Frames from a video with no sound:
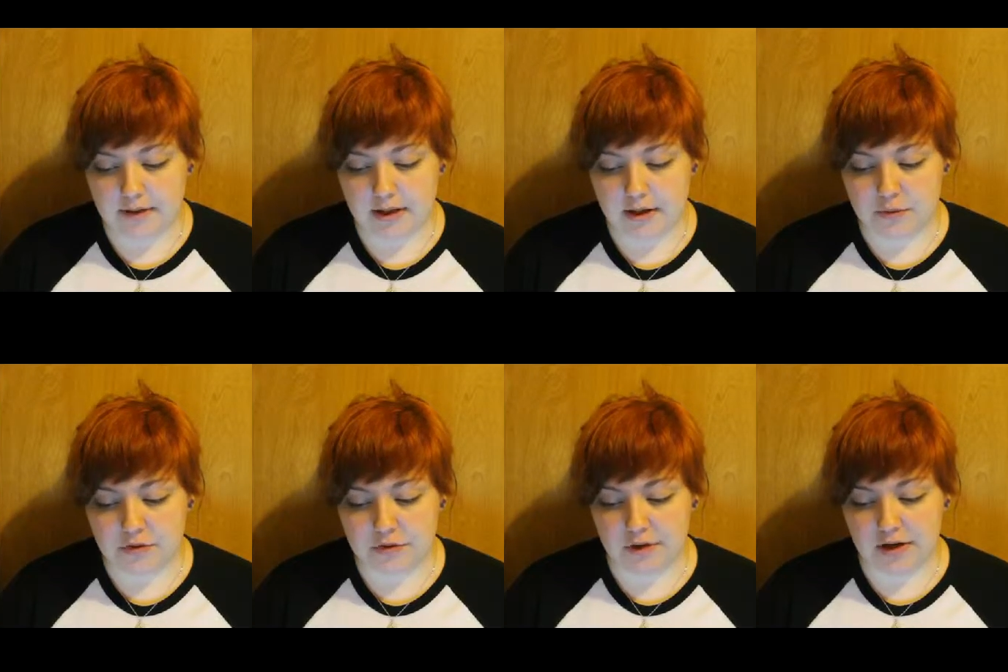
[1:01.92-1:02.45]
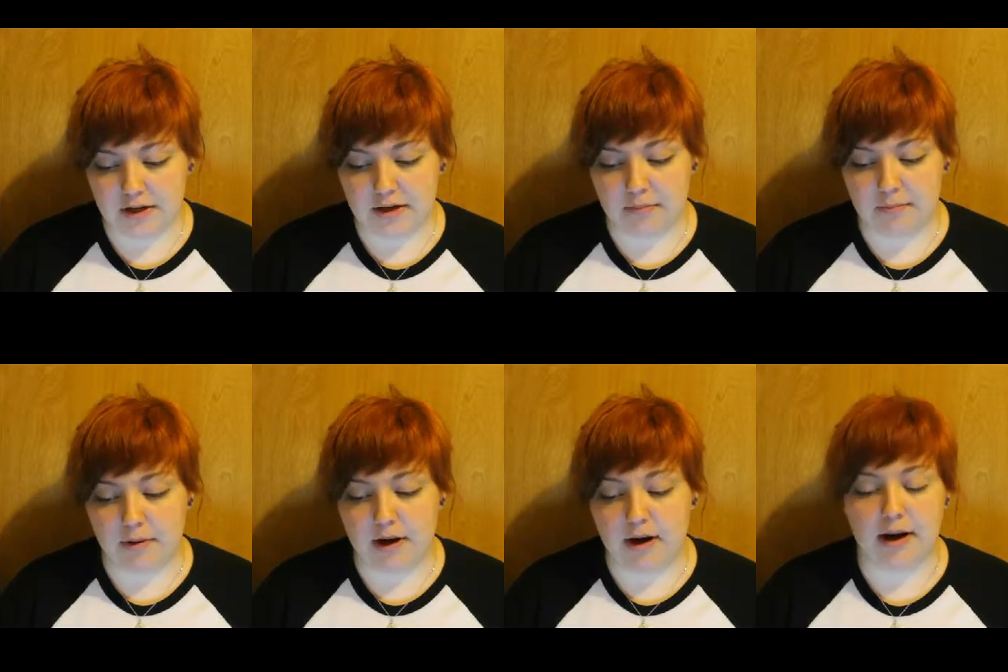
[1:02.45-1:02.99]
It was
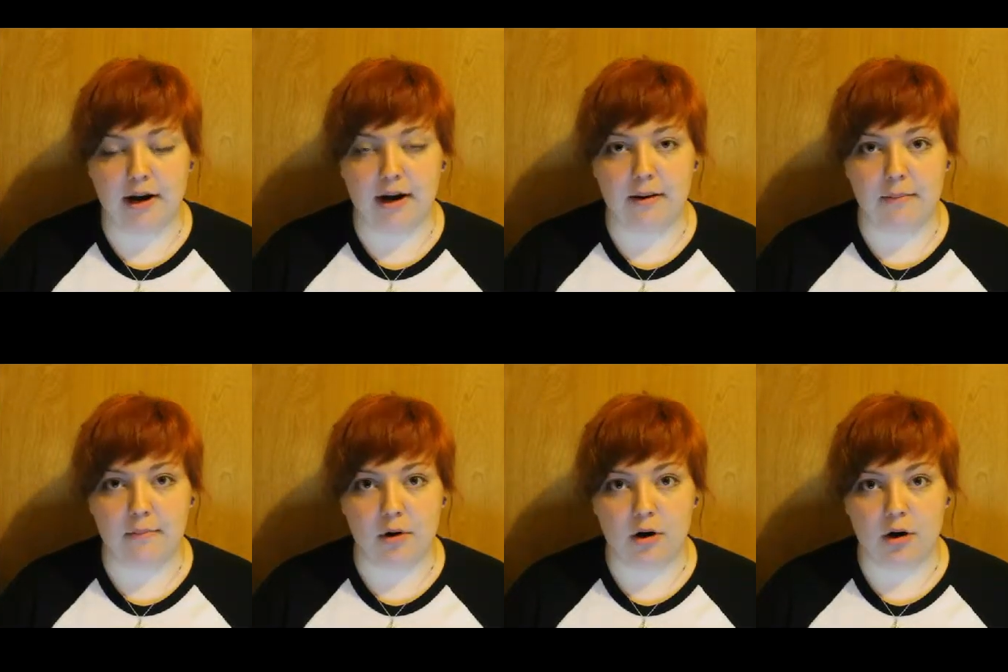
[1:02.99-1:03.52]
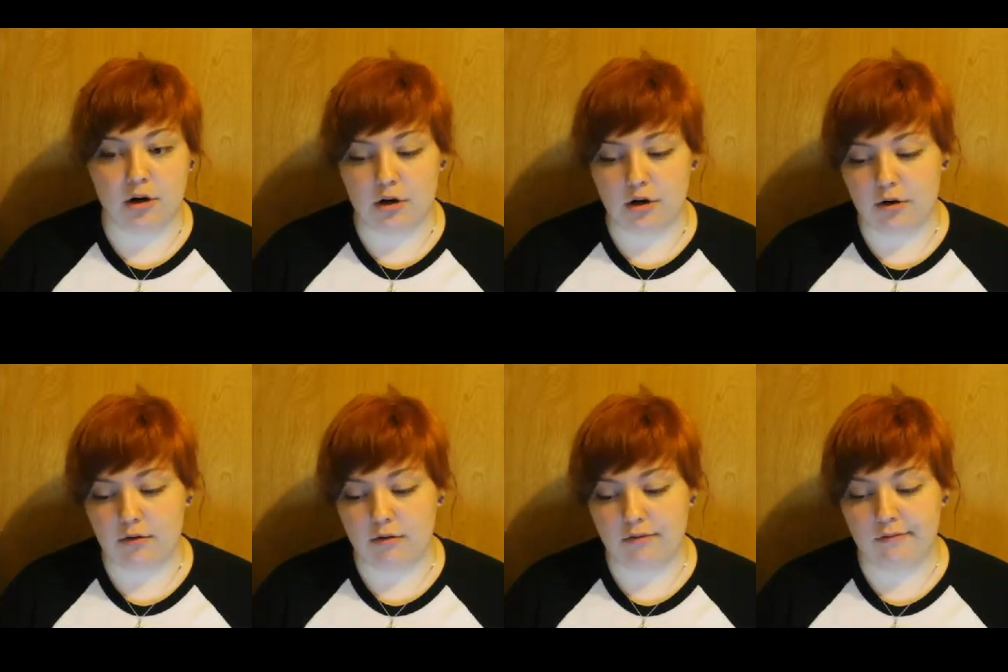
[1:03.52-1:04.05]
directed by Mark
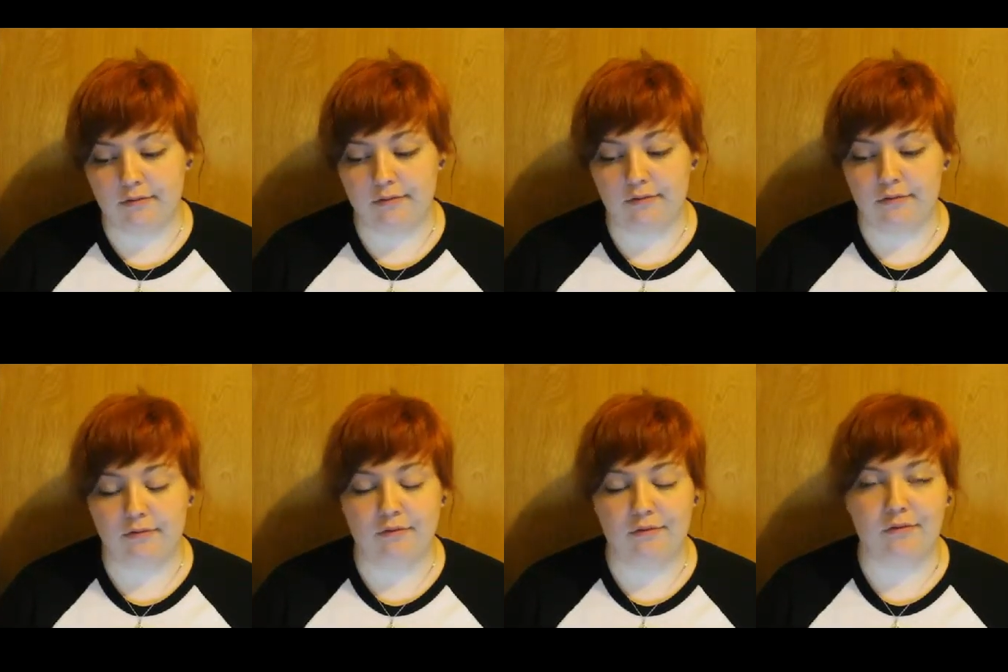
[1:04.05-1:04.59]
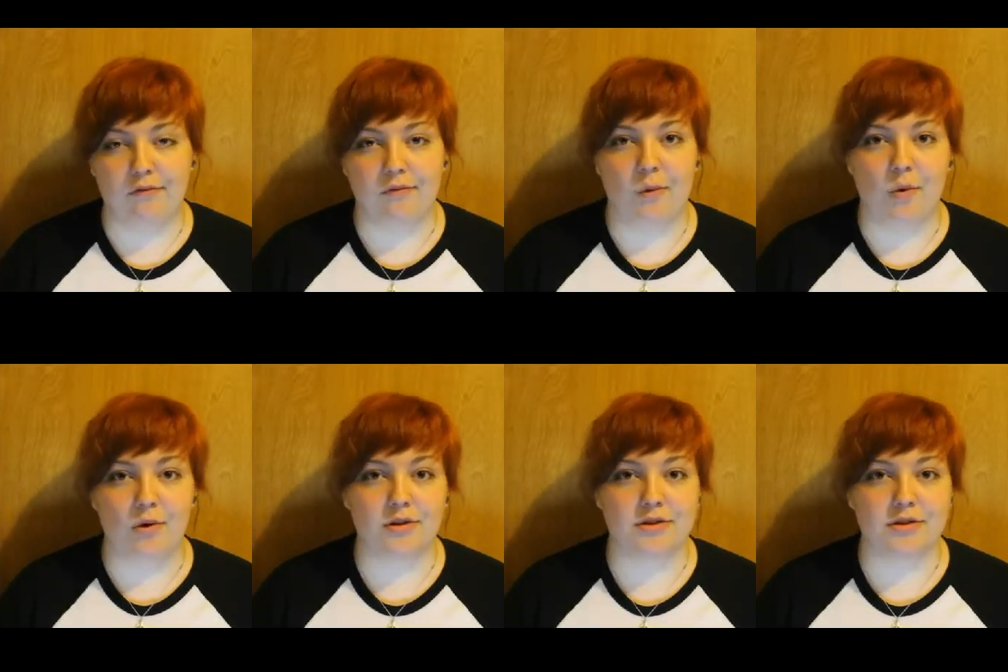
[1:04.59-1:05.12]

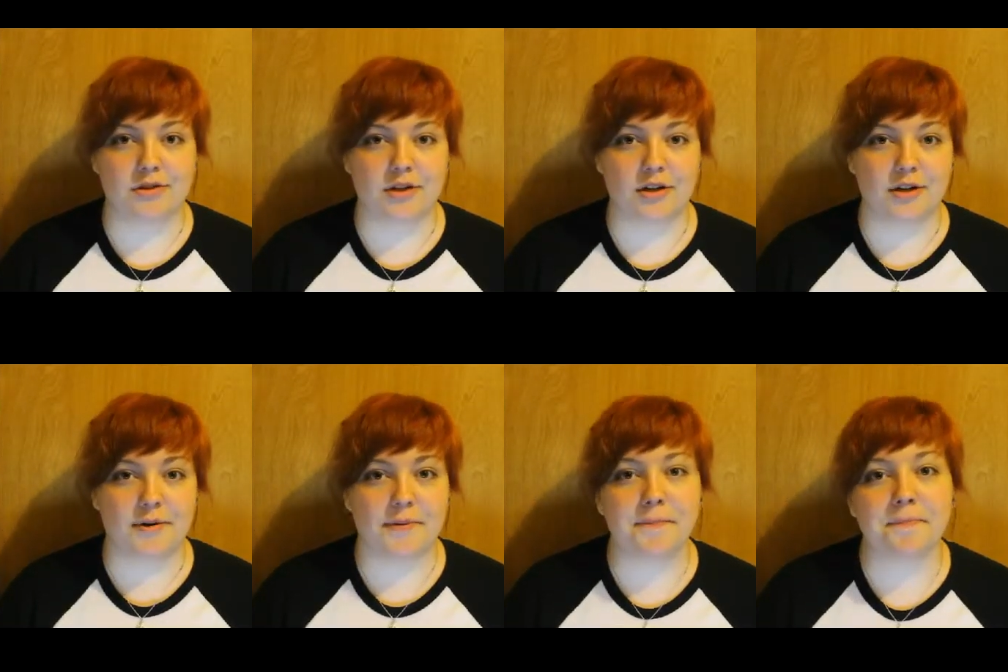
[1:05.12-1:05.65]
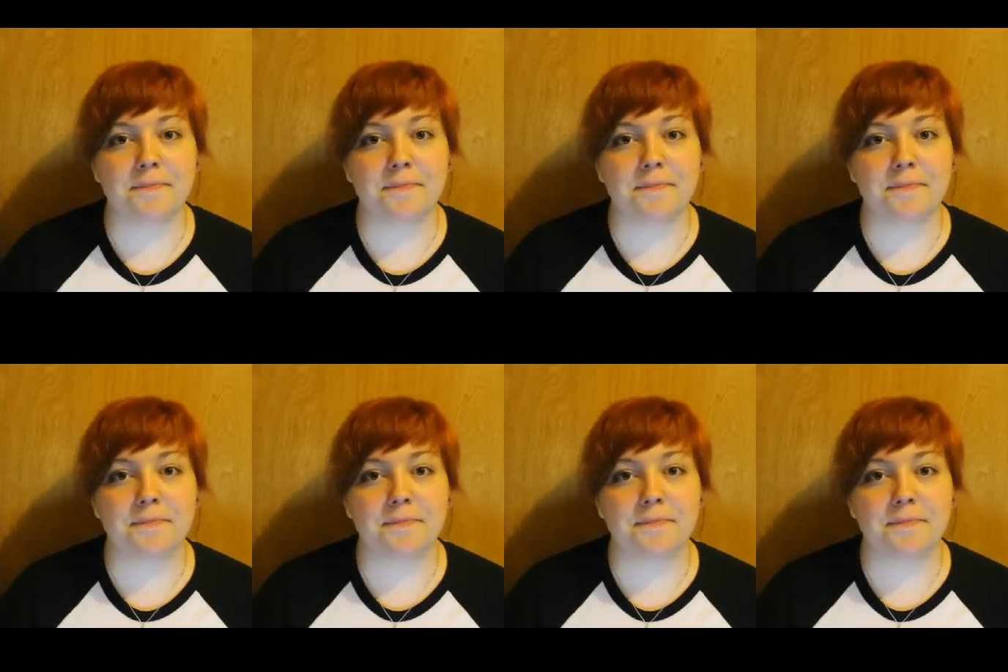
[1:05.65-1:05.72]
Forster.